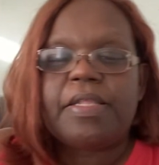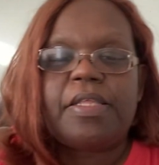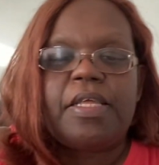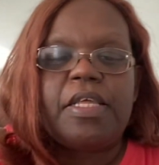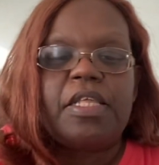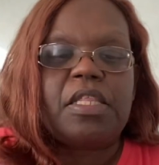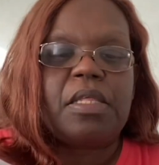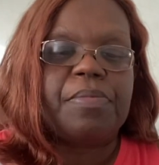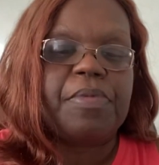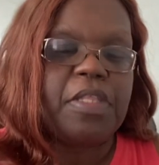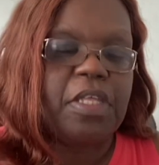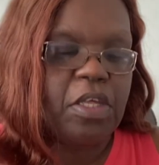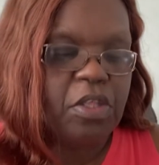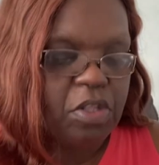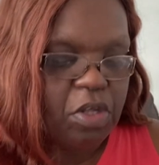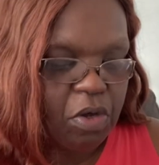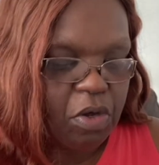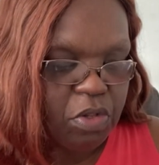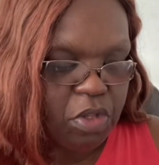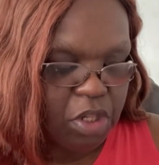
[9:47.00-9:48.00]
some
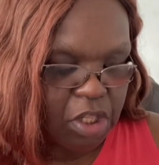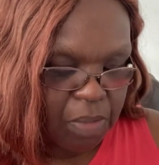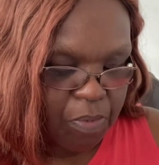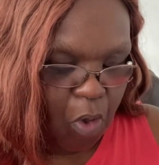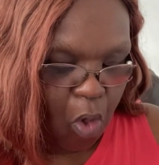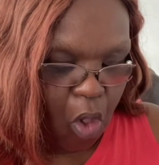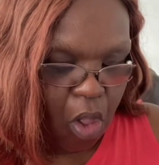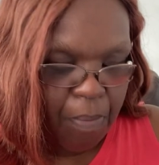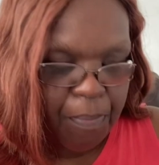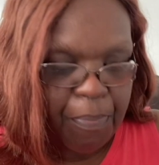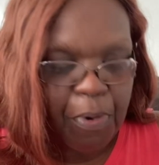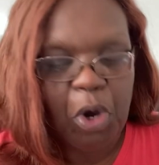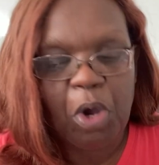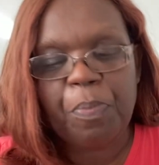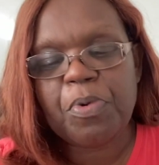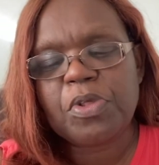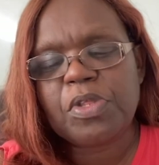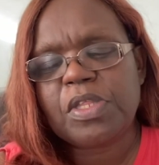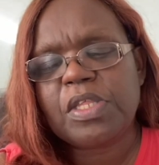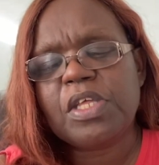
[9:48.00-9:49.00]
scissors, just some
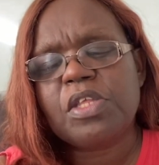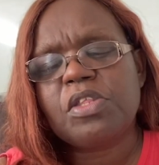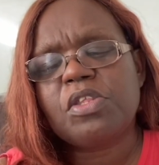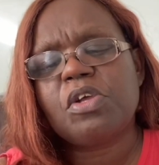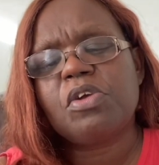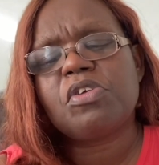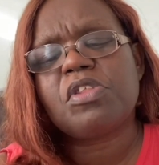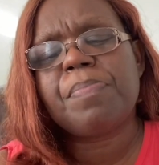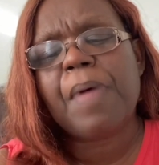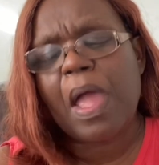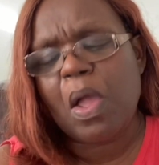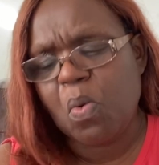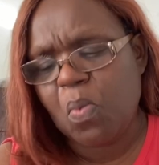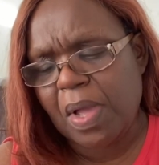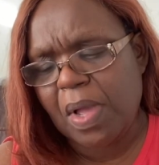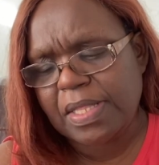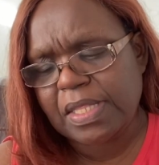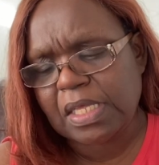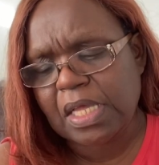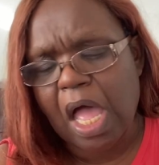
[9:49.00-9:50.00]
all-purpose scissors by
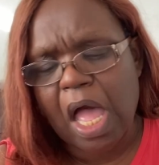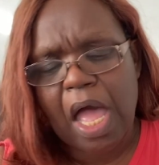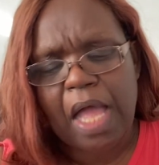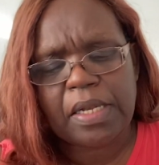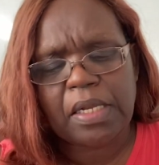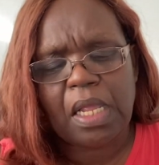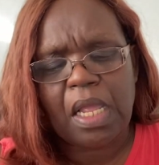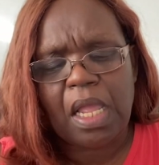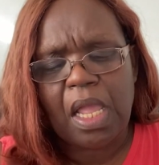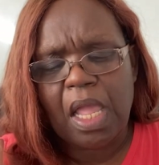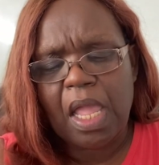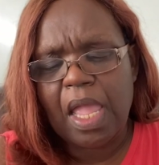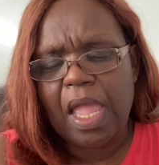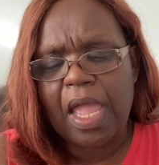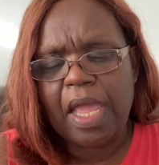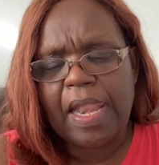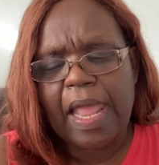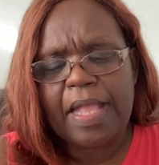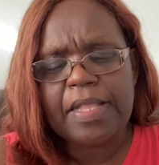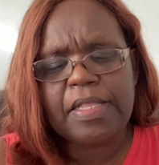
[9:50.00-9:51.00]
Westcott.
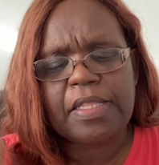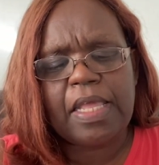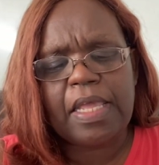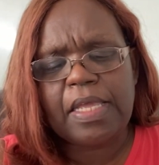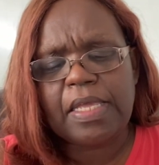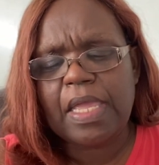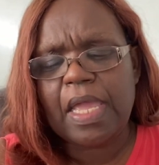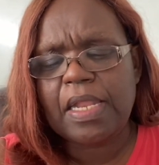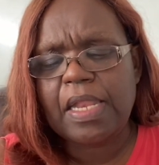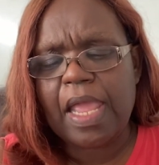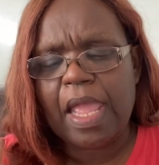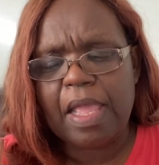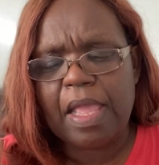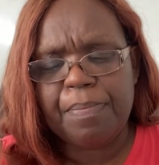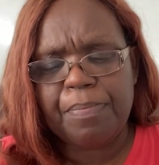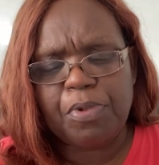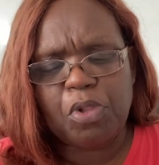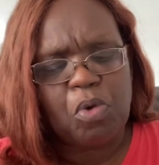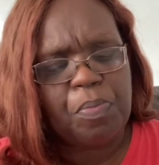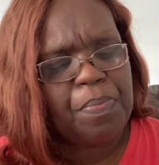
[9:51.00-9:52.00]
And I did get a
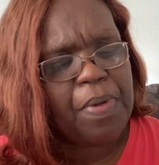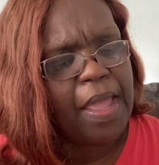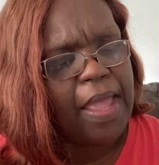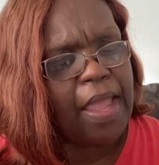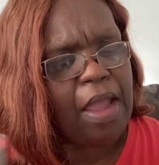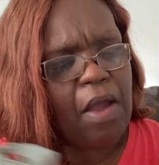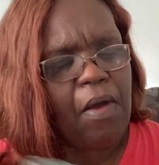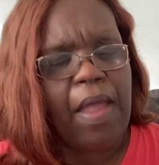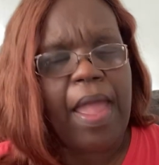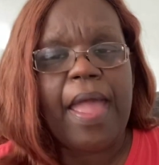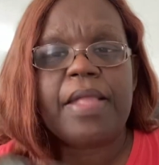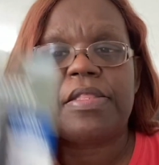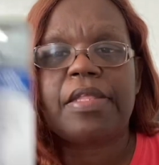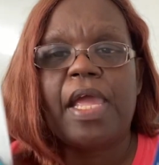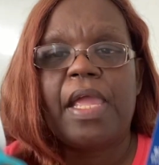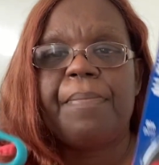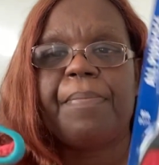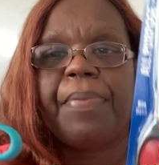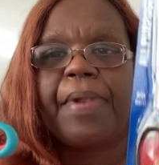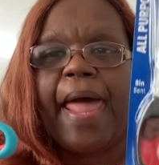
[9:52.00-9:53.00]
blue pair and
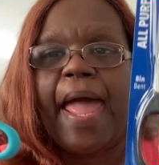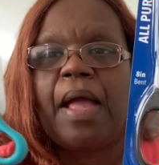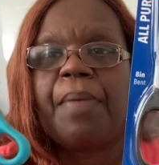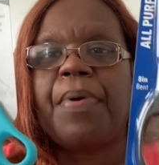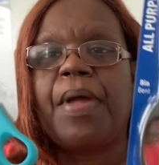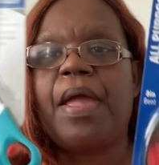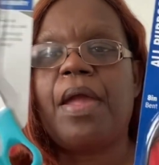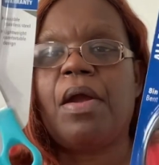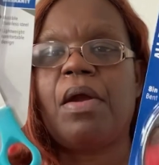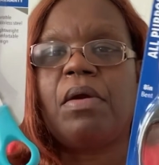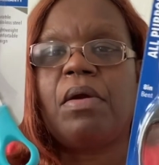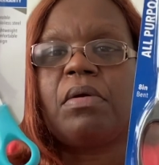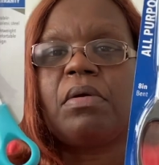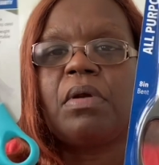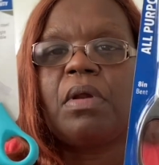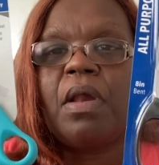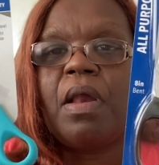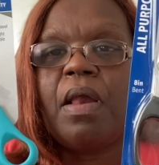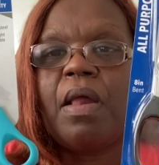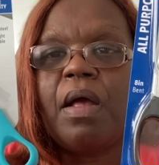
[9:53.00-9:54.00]
a black pair
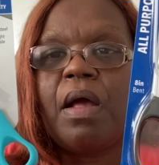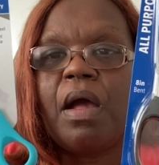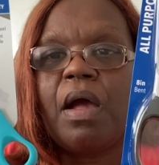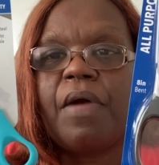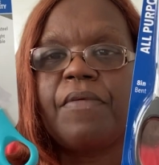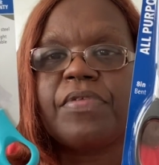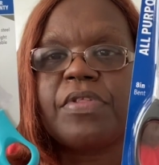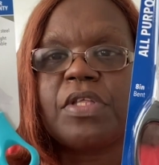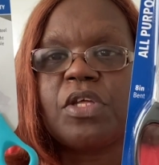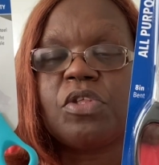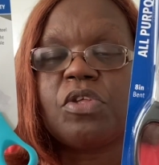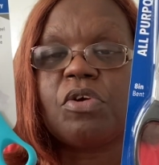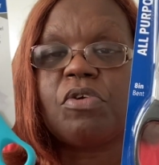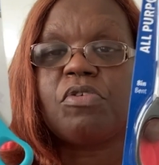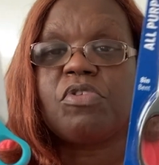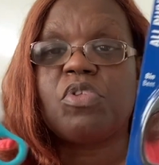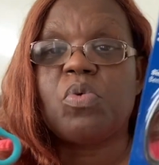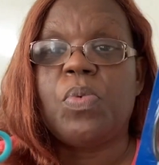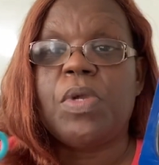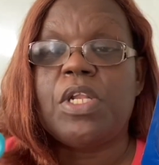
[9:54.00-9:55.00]
of
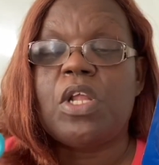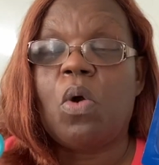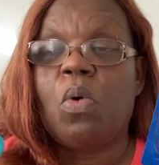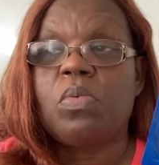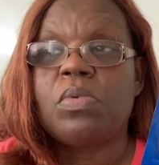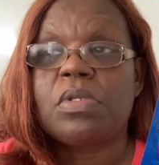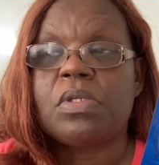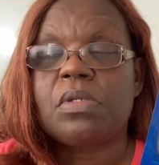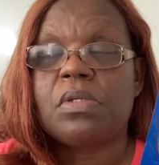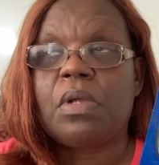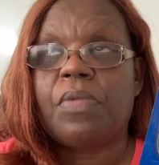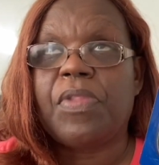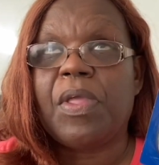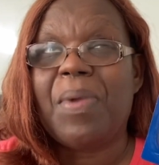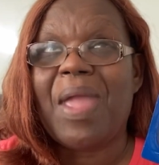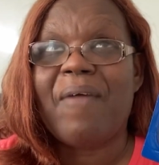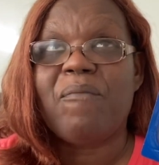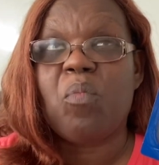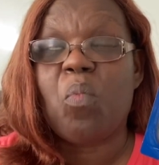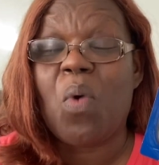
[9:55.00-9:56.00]
scissors. I think
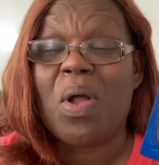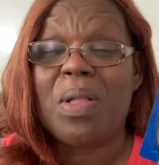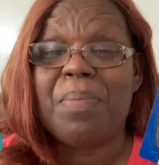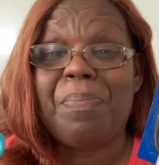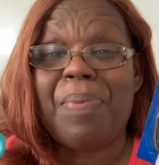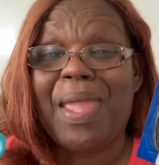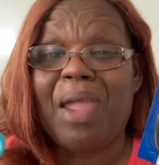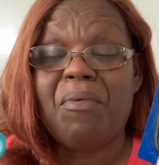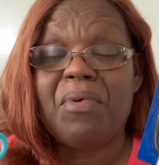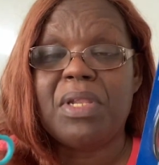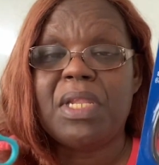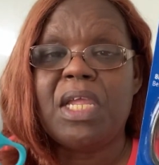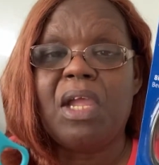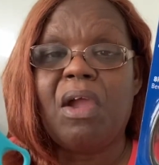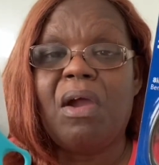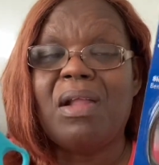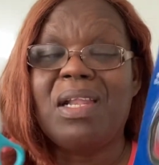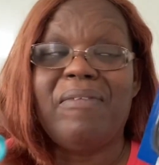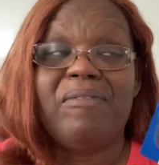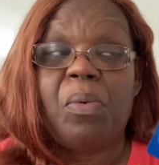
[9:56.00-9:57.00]
we have one pair in here. I
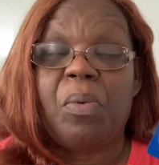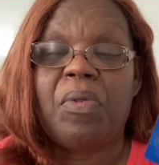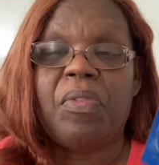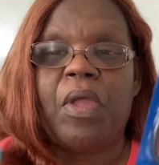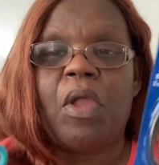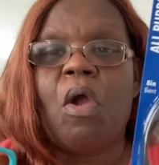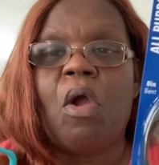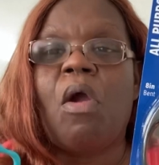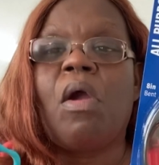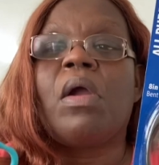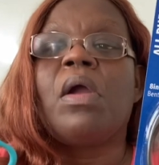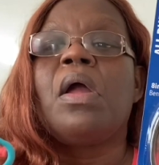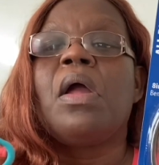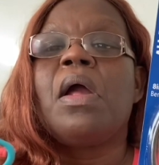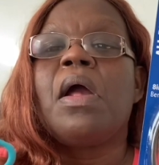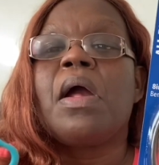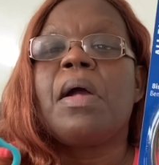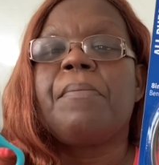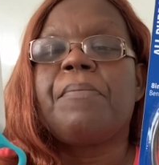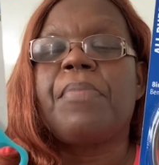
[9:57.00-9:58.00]
don't even know where they are.
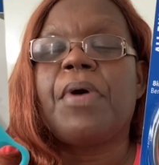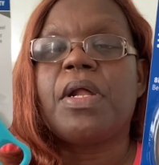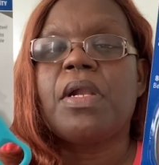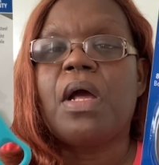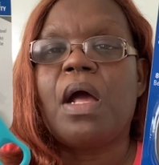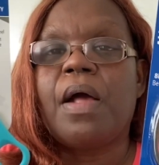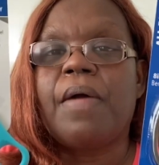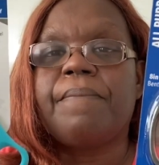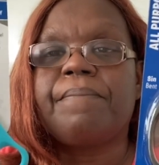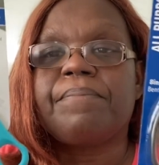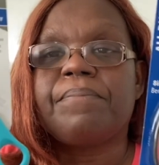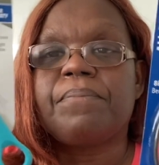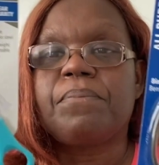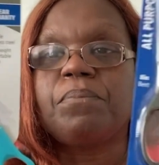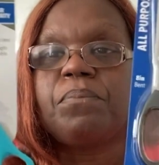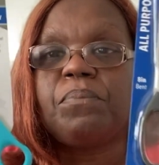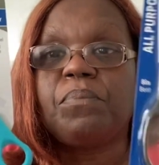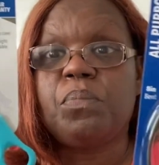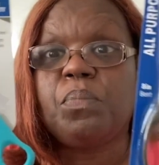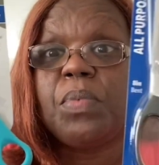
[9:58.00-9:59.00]
But
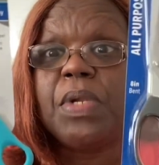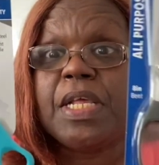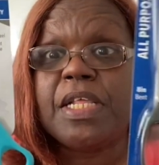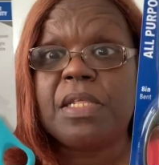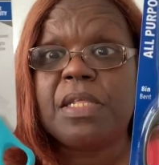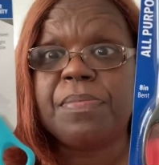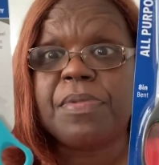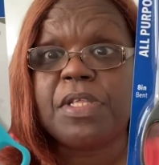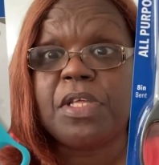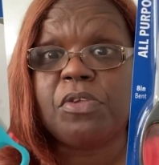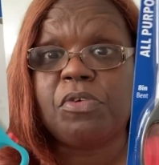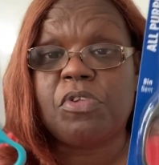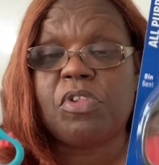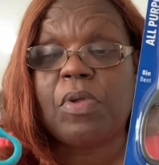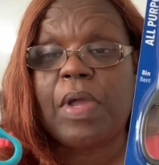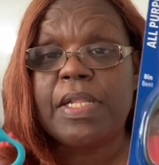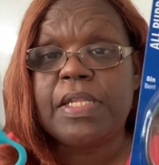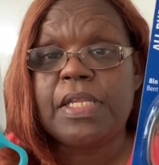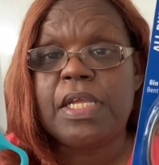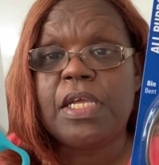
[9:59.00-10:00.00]
we need some scissors.
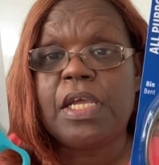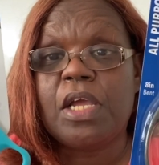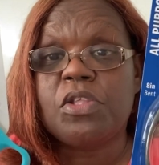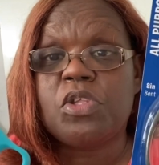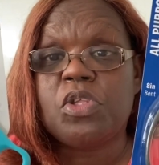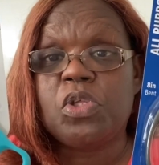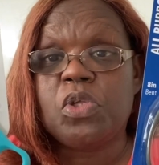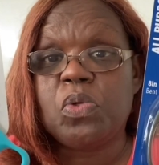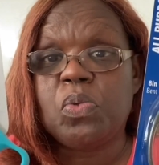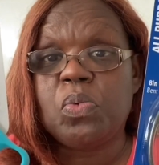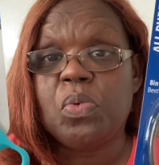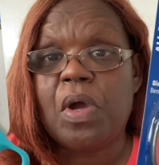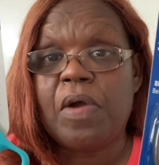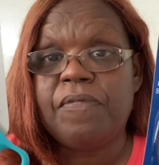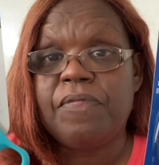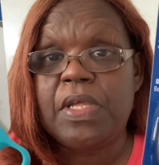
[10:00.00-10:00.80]
So I did get two of